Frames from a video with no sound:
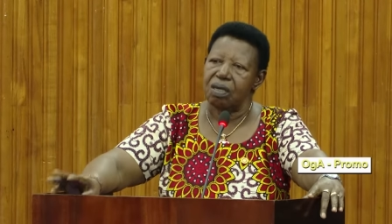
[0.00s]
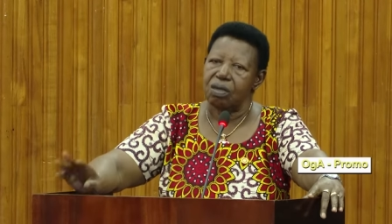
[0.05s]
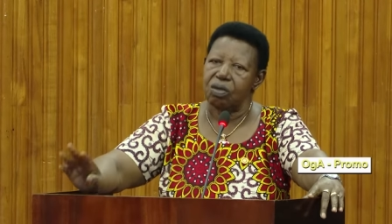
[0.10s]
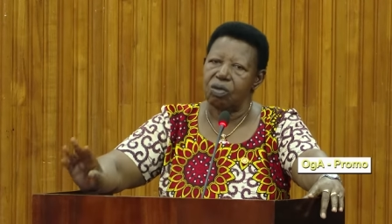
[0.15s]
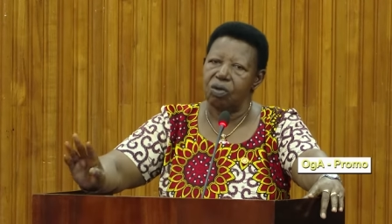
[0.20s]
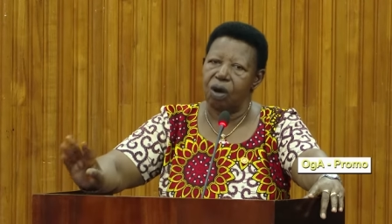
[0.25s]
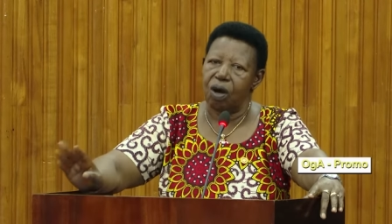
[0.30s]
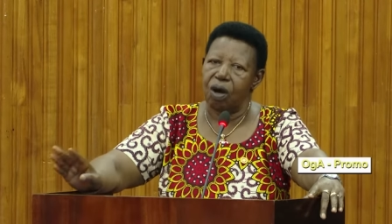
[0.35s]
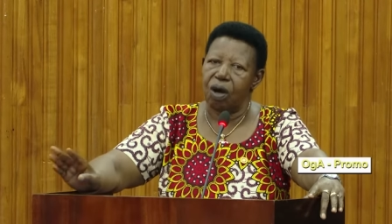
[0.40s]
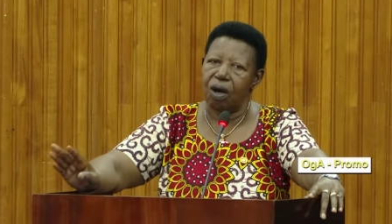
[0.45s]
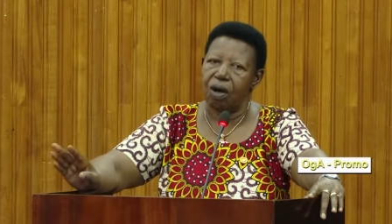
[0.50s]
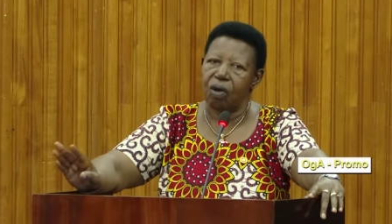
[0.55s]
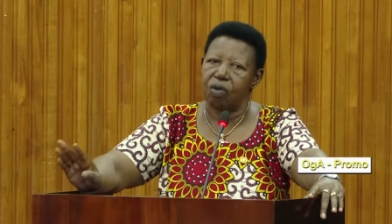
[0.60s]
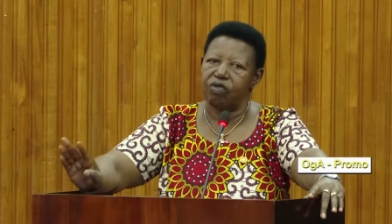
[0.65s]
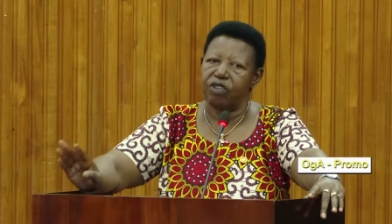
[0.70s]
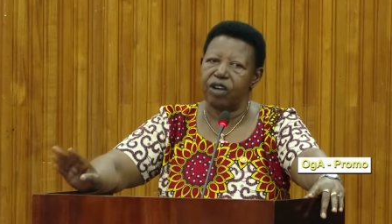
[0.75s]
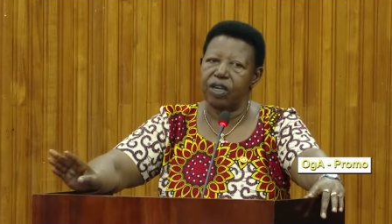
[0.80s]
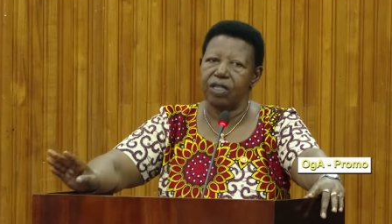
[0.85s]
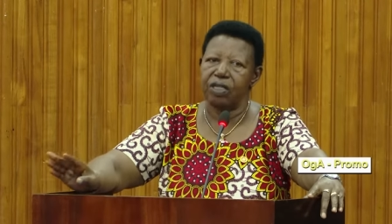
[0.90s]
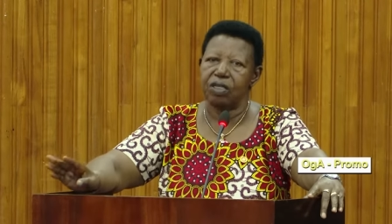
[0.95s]
you are uh,
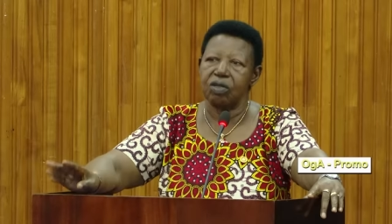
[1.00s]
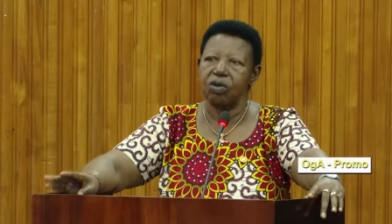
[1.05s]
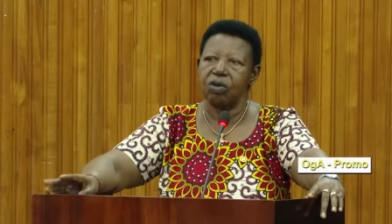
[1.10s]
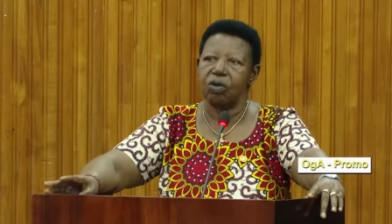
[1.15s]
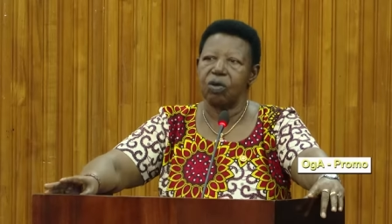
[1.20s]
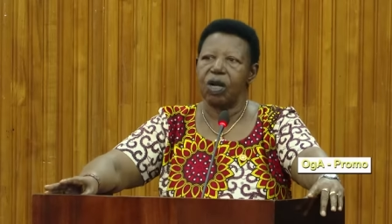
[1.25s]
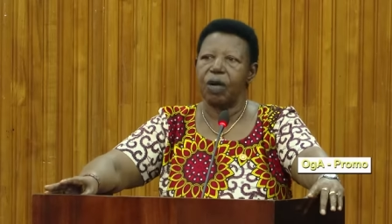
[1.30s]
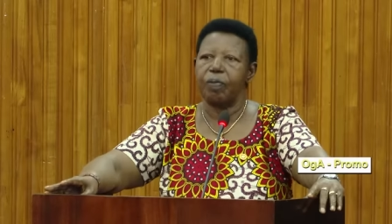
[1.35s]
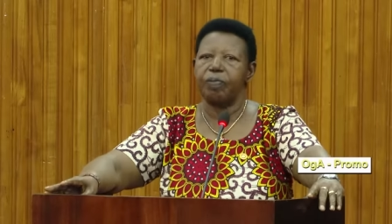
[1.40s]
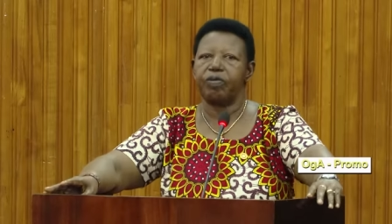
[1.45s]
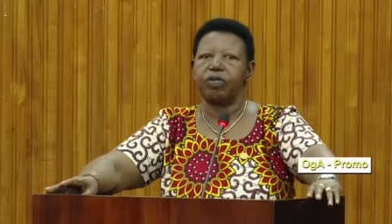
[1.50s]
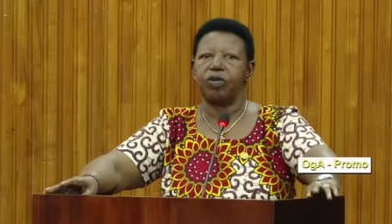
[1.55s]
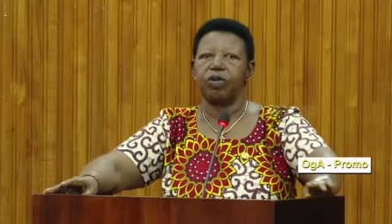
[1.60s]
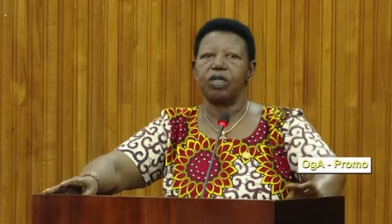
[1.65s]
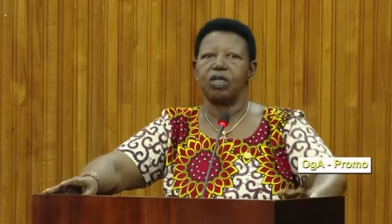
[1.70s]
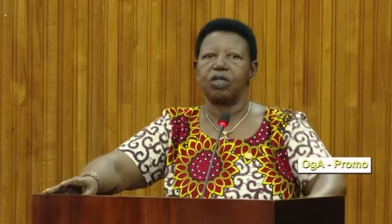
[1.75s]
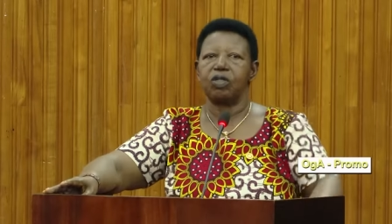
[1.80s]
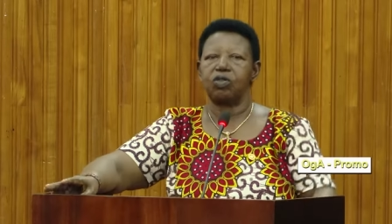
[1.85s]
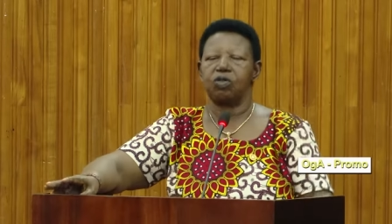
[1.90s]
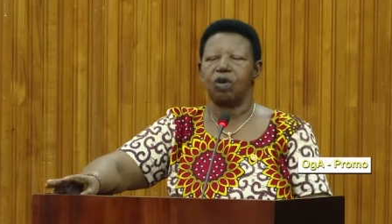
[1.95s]
fighting
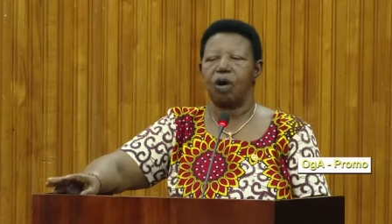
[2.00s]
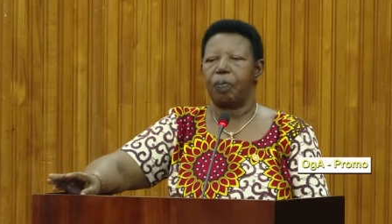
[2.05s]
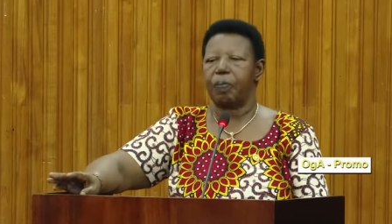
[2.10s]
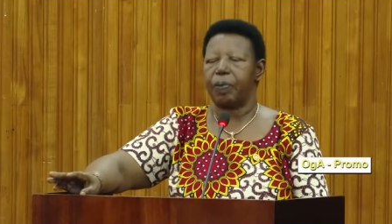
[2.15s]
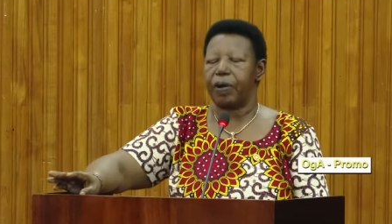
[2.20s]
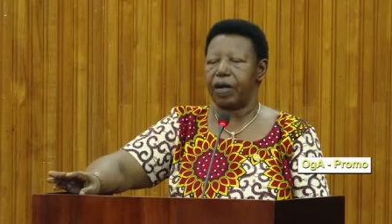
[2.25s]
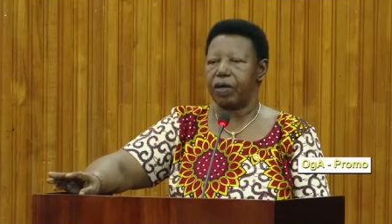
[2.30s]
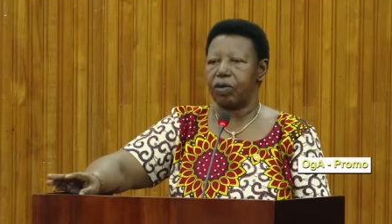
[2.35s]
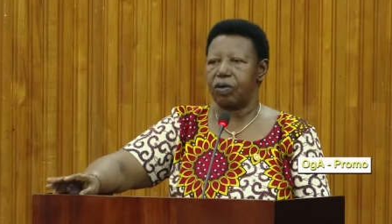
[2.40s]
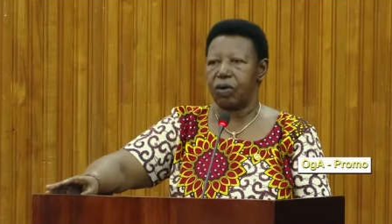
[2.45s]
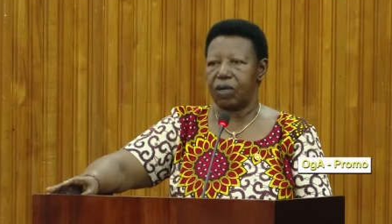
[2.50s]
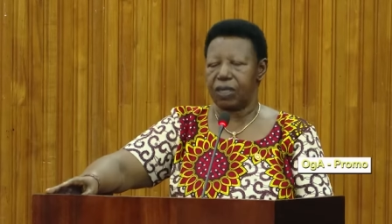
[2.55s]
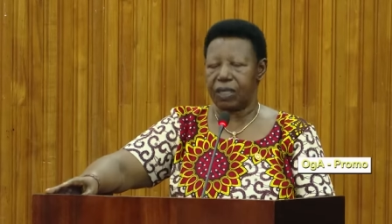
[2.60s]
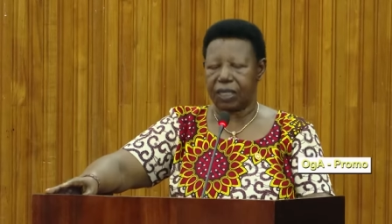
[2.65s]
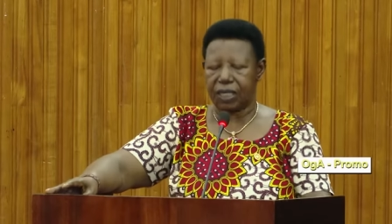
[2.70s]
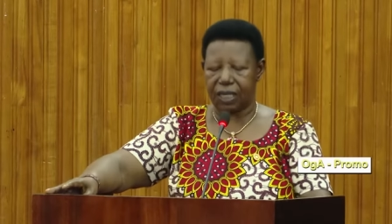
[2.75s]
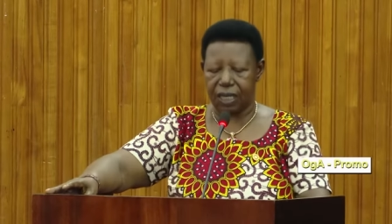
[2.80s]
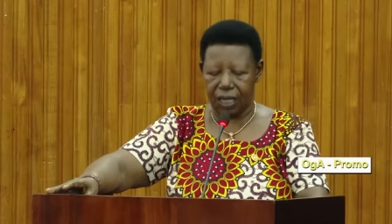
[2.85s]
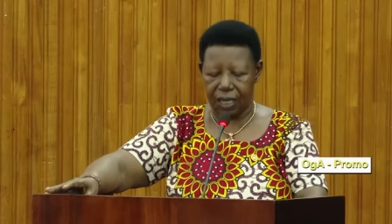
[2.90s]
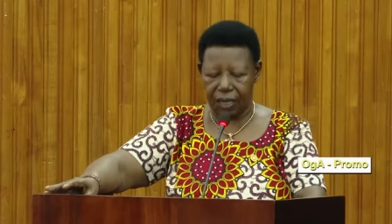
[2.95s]
corruption is your
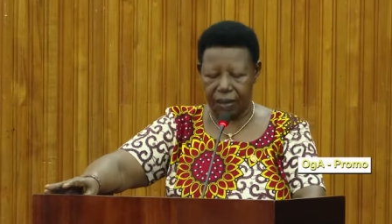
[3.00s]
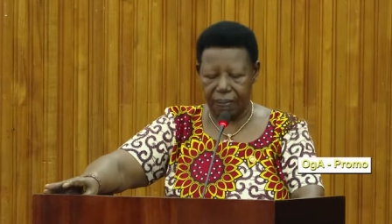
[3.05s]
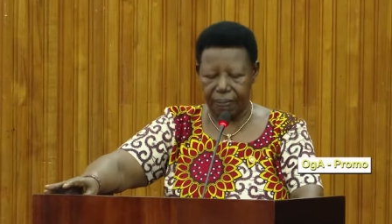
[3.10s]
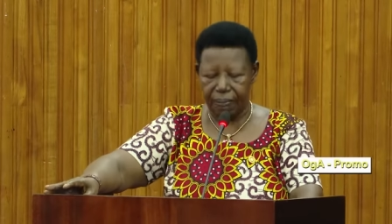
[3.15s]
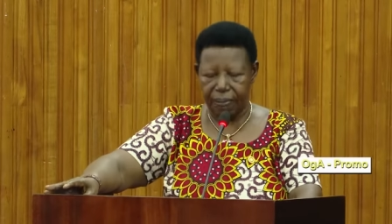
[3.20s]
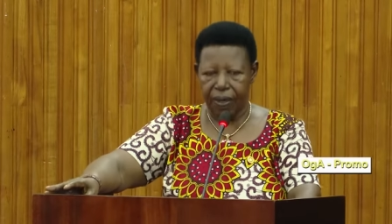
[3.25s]
priority,